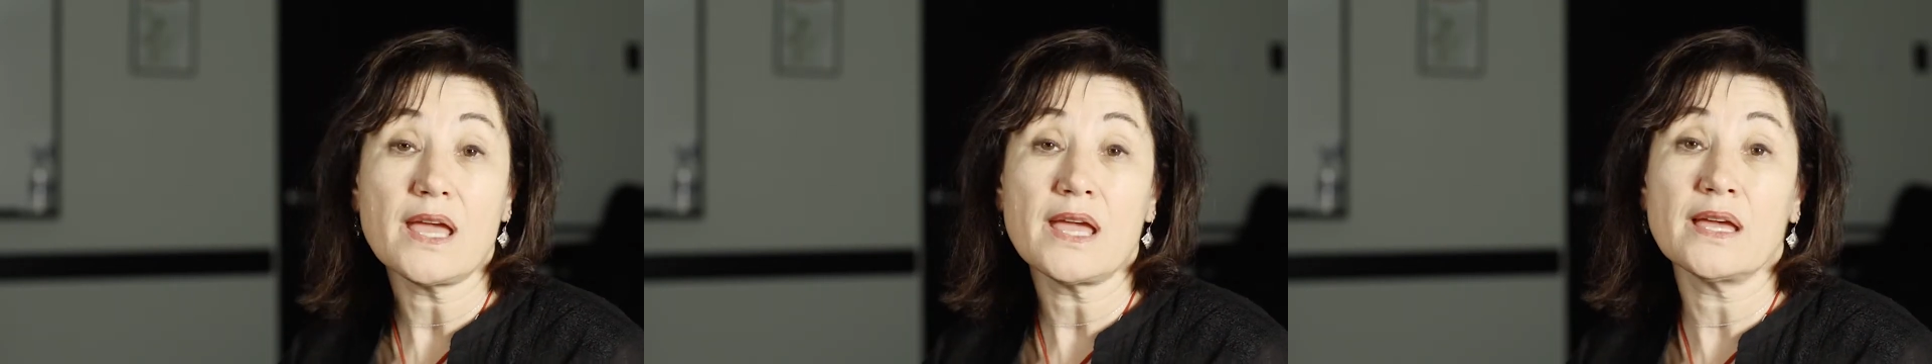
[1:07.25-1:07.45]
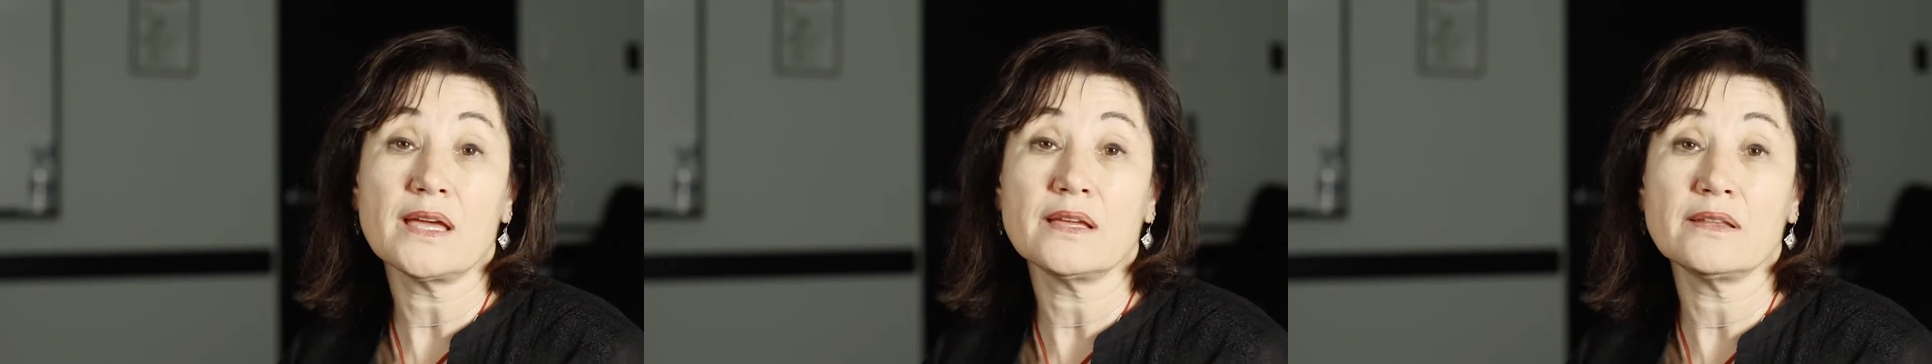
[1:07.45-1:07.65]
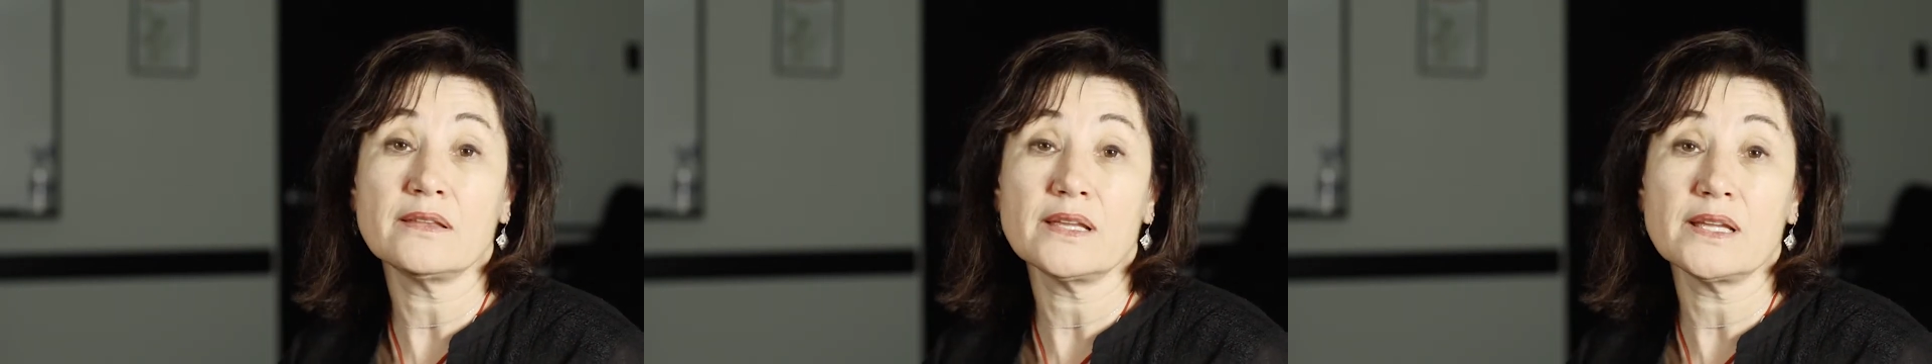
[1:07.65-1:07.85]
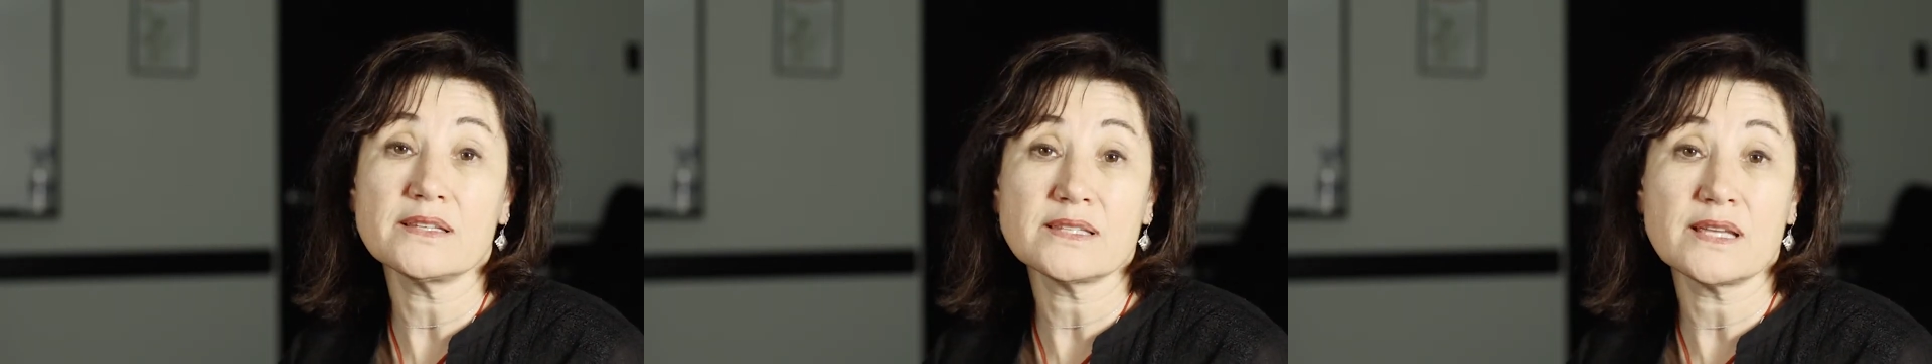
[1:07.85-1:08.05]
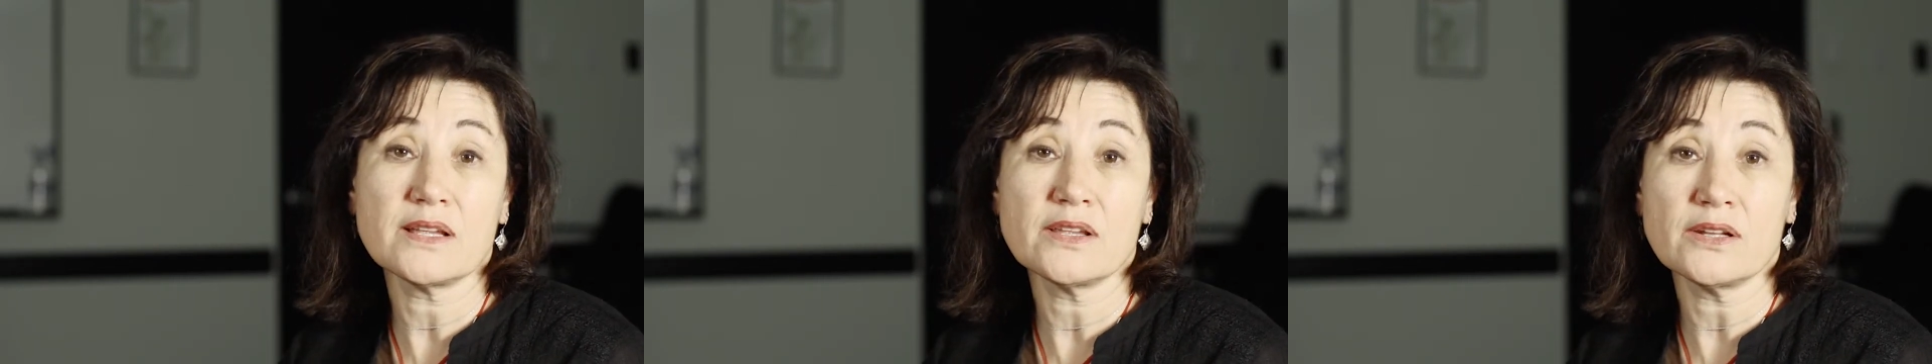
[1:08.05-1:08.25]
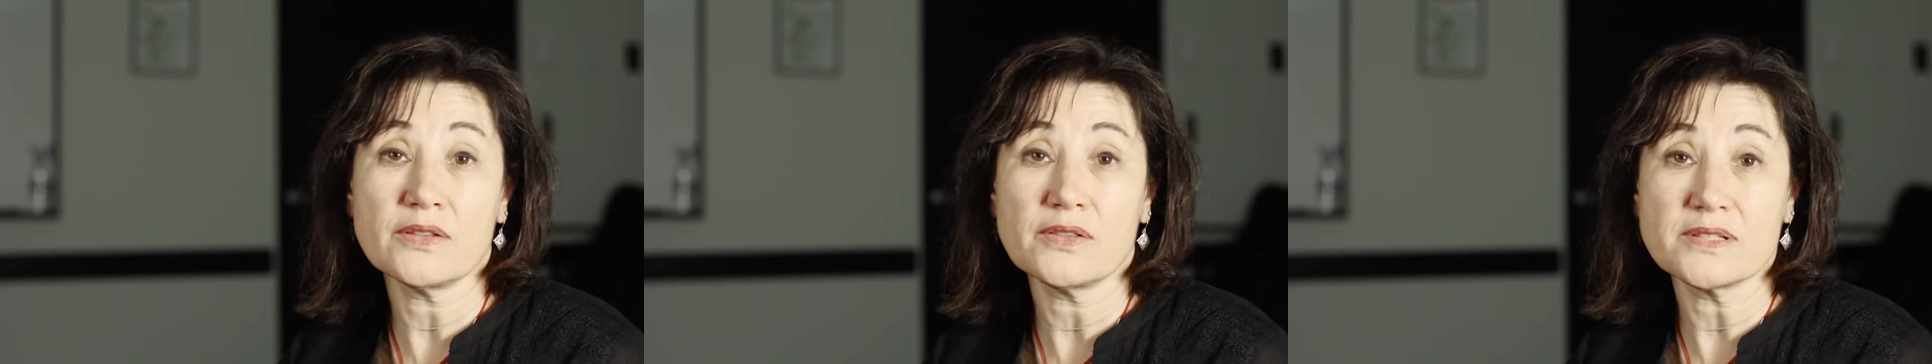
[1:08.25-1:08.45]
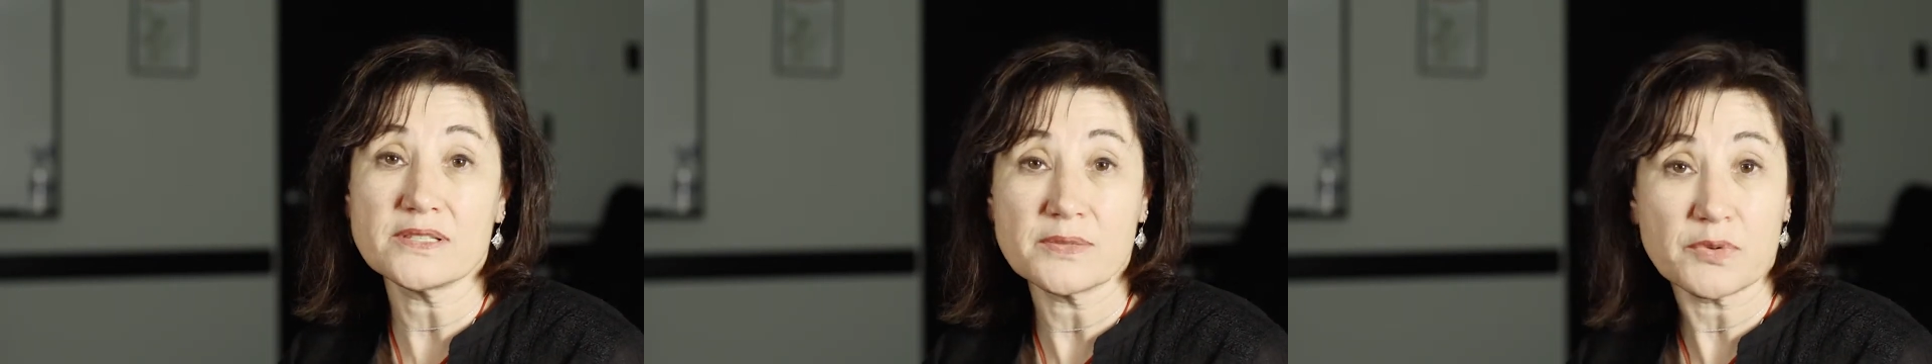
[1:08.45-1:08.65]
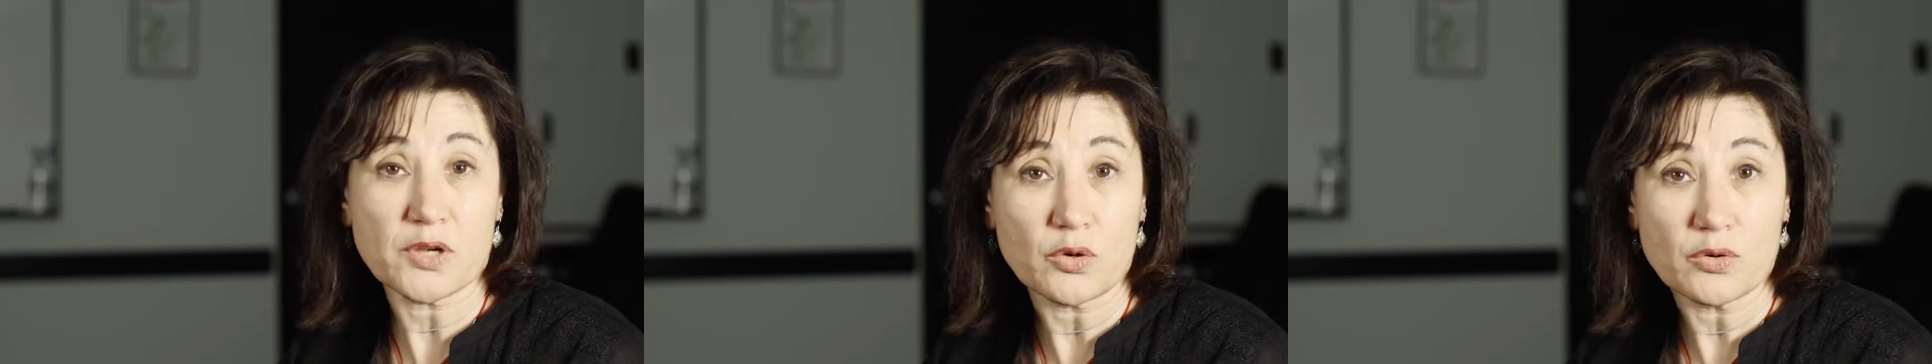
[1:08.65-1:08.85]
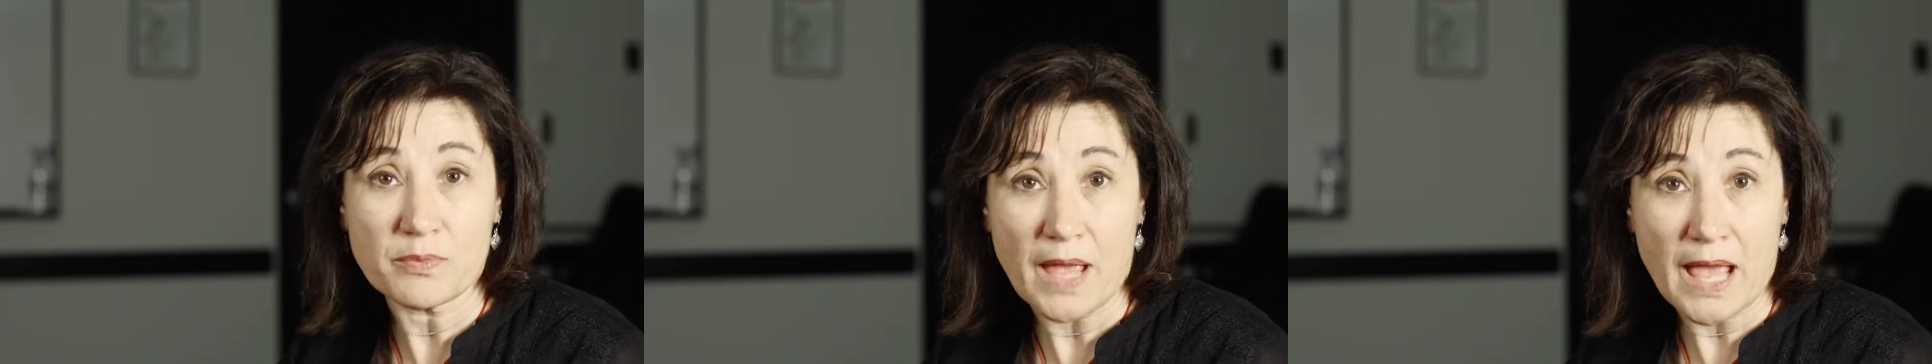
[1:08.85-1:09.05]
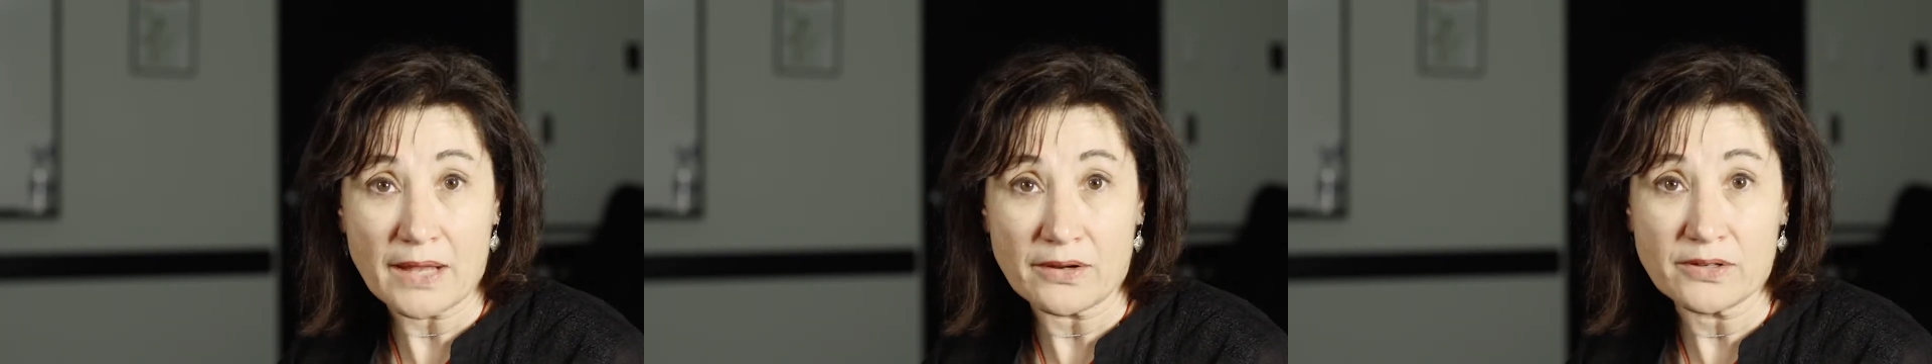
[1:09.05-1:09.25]
And they say, you know, the zip code
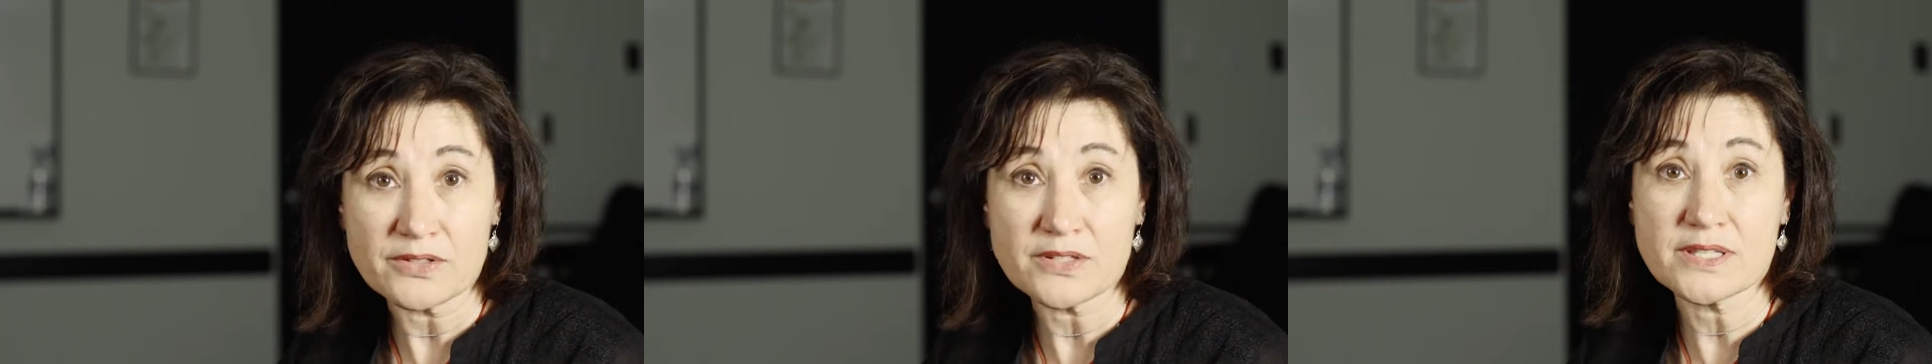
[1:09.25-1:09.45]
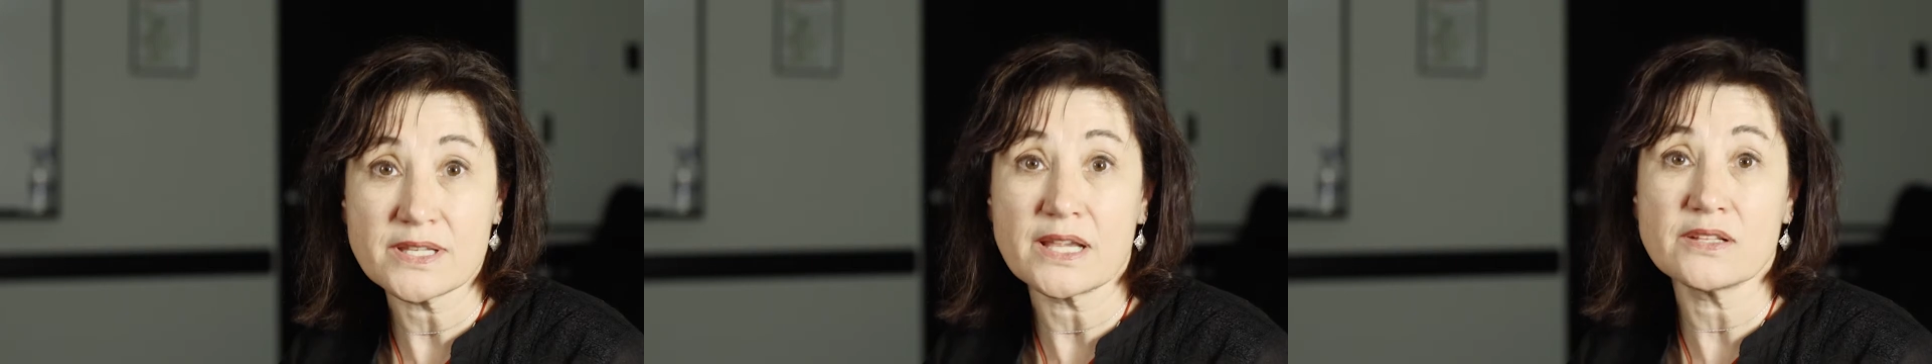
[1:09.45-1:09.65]
matters.